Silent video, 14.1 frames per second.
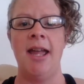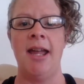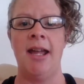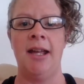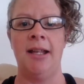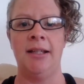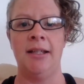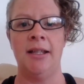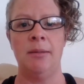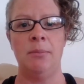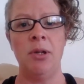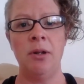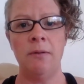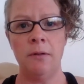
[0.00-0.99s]
and the
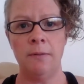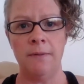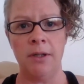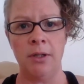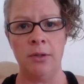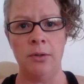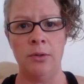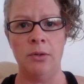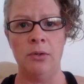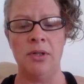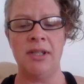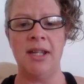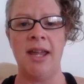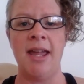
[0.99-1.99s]
beautiful
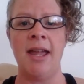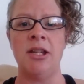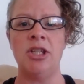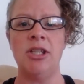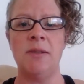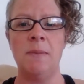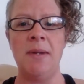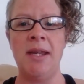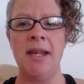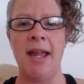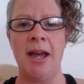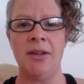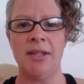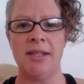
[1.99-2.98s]
views, and just being
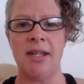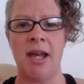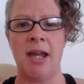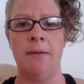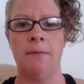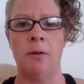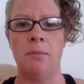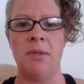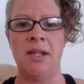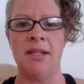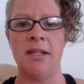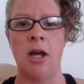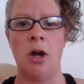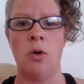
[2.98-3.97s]
outside for me
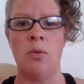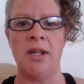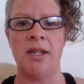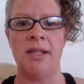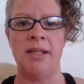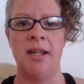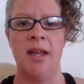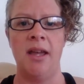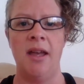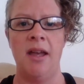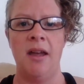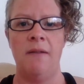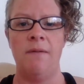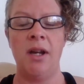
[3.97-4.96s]
is always
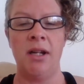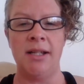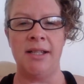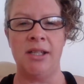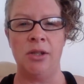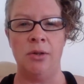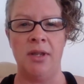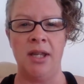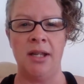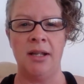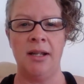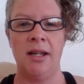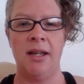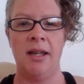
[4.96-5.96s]
very
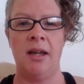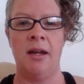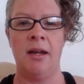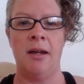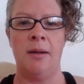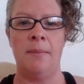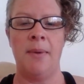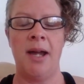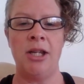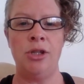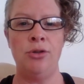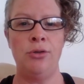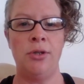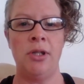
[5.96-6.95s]
soothing. I
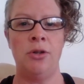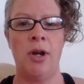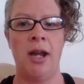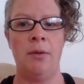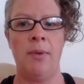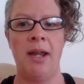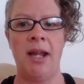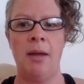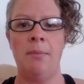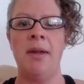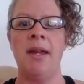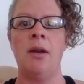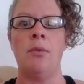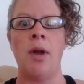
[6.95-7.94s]
used to try and wake up
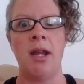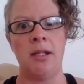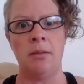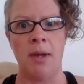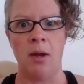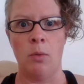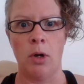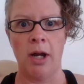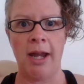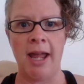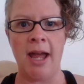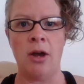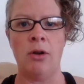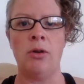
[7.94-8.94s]
and get right to my
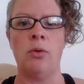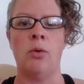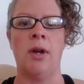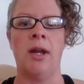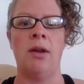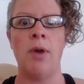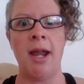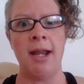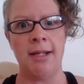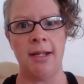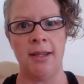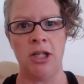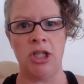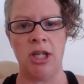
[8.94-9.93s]
workout or get right
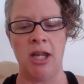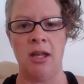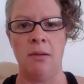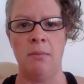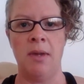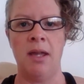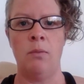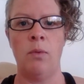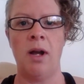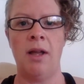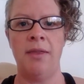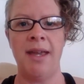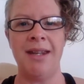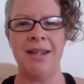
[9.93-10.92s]
to the gym. And
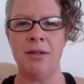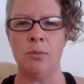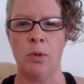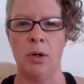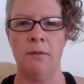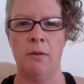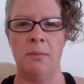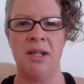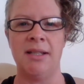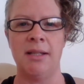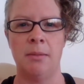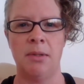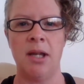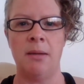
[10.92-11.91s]
while that does work for me, and
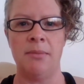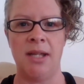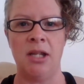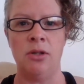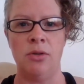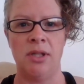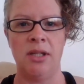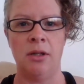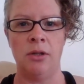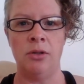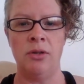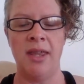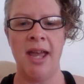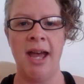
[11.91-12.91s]
sometimes I do still
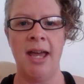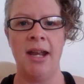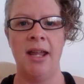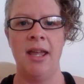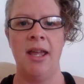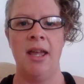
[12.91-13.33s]
do that